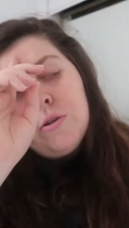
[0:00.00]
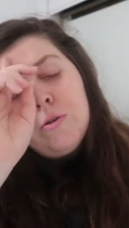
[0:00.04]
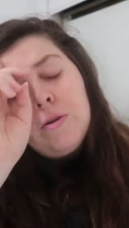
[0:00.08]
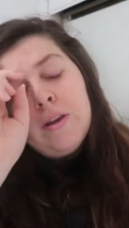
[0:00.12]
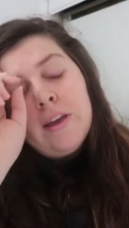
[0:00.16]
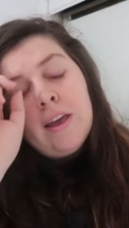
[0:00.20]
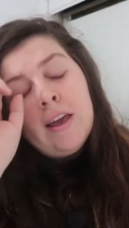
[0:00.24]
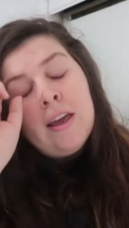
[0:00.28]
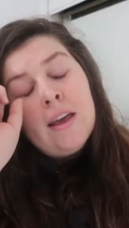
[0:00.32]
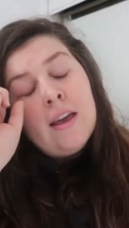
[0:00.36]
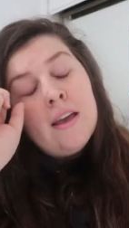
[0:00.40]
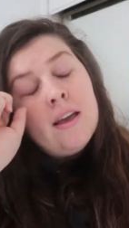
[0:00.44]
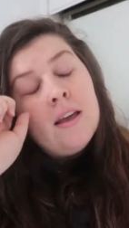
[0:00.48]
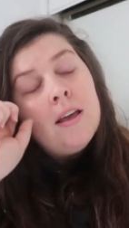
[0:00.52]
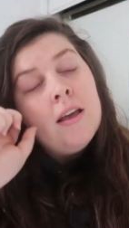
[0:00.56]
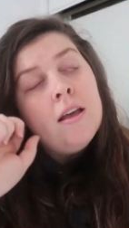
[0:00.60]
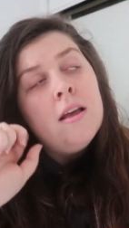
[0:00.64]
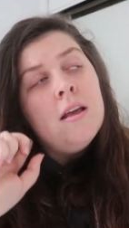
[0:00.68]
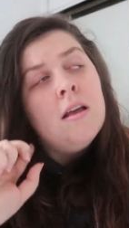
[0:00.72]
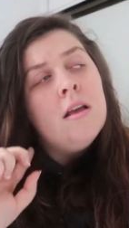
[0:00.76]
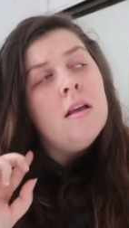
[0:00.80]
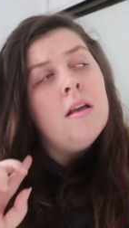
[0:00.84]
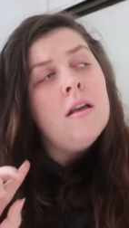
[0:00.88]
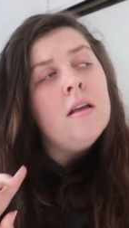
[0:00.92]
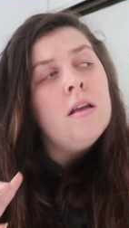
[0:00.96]
doing it
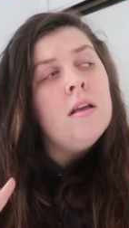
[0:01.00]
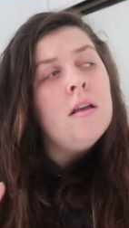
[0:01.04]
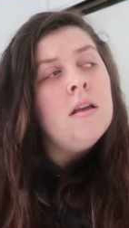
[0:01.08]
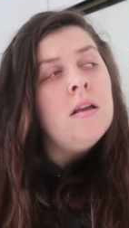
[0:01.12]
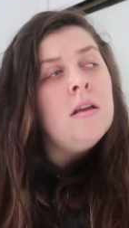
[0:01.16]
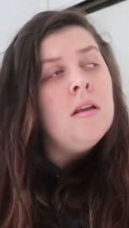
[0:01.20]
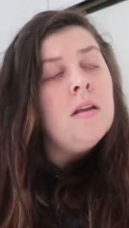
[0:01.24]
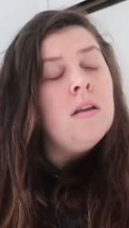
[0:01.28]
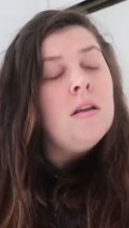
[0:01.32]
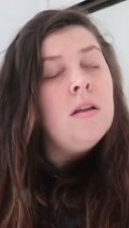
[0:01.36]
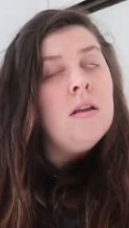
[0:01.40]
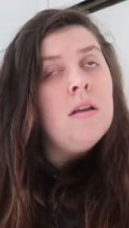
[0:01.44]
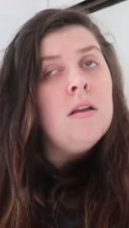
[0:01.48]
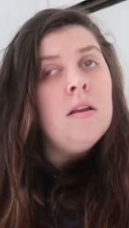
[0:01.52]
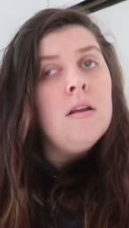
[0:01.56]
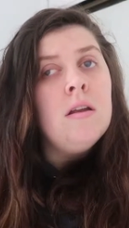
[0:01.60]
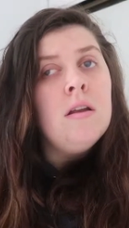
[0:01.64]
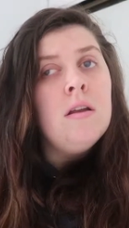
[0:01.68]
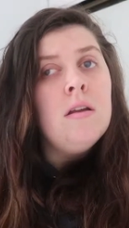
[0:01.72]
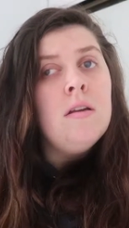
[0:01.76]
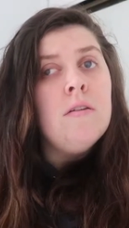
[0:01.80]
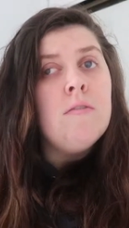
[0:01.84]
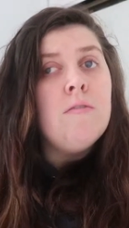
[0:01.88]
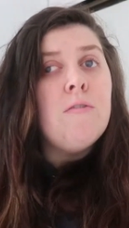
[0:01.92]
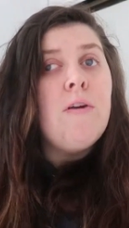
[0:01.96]

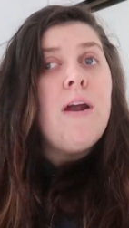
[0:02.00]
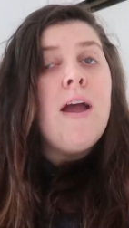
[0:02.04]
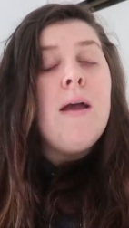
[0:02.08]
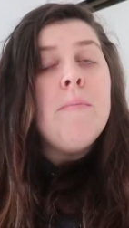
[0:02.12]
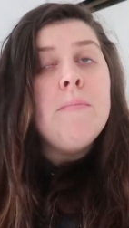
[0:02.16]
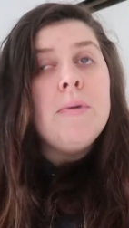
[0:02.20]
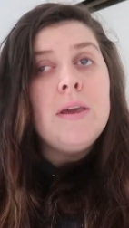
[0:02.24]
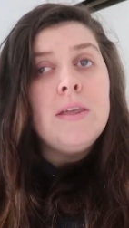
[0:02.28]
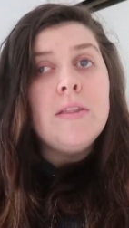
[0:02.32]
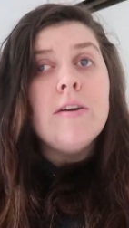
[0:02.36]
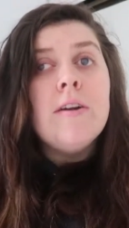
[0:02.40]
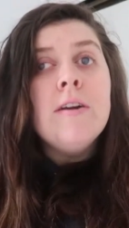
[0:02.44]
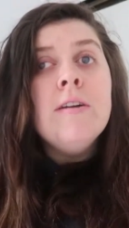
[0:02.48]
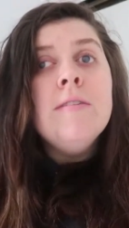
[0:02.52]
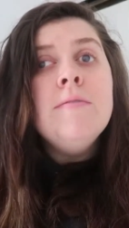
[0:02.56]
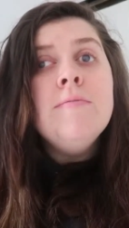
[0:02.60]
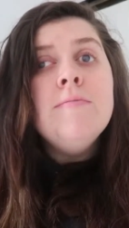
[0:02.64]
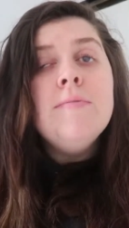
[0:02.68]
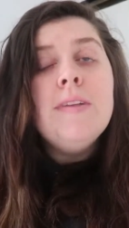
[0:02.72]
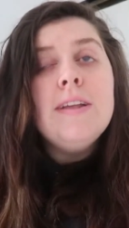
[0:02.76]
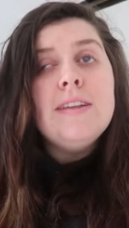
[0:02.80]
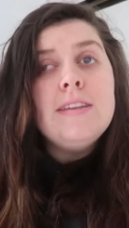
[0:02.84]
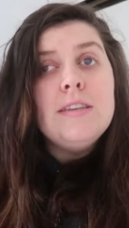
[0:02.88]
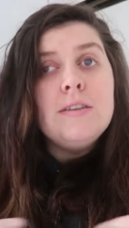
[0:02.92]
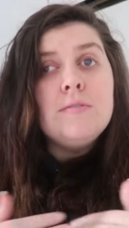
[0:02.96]
for him either.
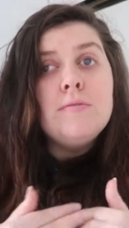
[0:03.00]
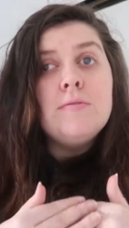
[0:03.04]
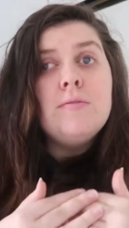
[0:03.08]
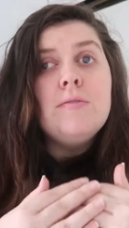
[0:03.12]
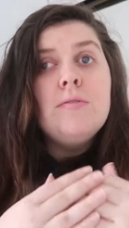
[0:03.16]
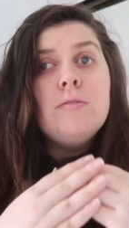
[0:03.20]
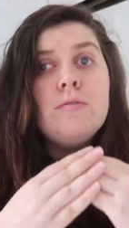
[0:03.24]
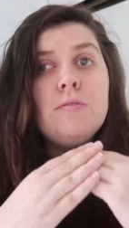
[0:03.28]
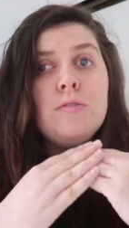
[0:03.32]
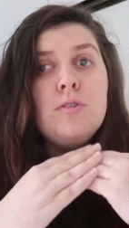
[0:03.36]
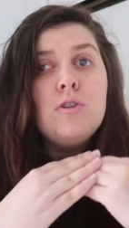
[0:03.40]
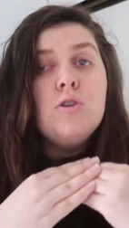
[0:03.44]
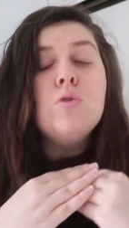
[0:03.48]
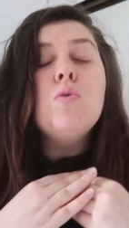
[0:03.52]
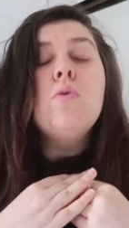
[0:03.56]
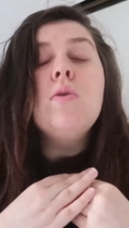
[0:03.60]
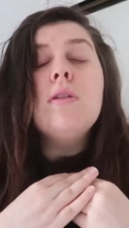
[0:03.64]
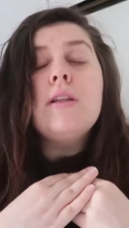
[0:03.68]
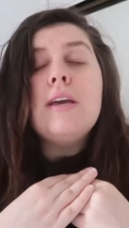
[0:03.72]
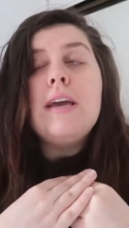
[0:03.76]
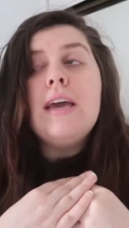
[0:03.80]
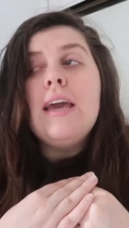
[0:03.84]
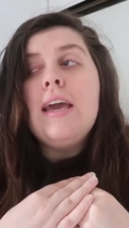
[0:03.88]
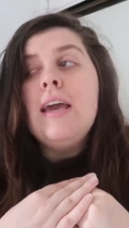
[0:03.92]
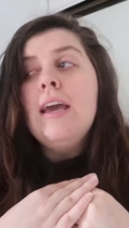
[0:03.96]
This is
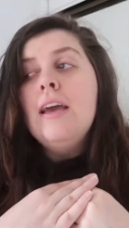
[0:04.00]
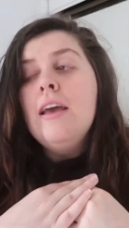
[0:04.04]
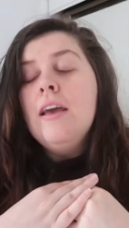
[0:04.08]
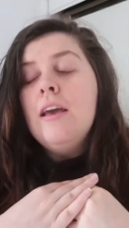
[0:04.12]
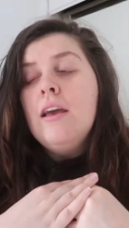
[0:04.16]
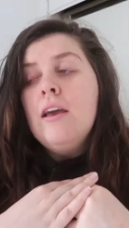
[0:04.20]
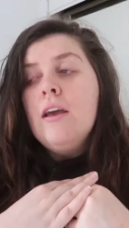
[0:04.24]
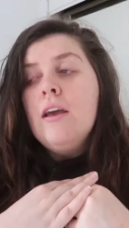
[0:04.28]
solely